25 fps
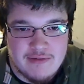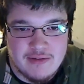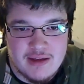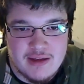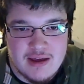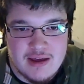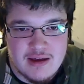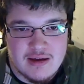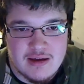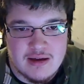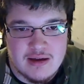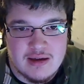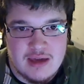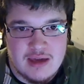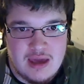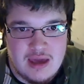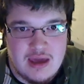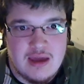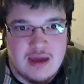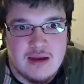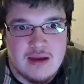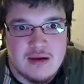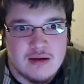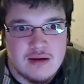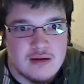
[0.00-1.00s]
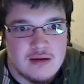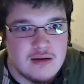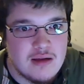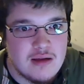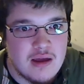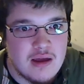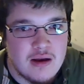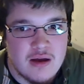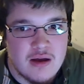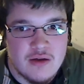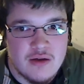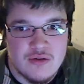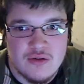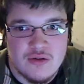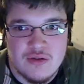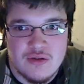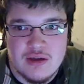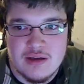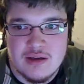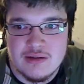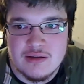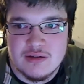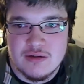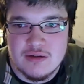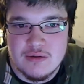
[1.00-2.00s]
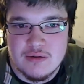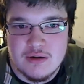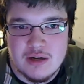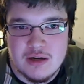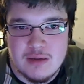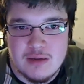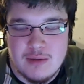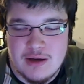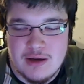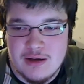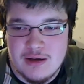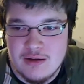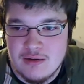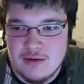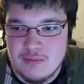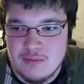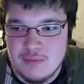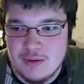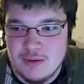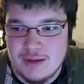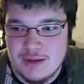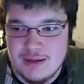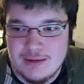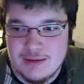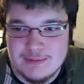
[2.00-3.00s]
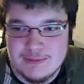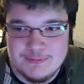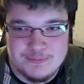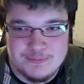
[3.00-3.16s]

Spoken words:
like, a kid and other things to worry about, but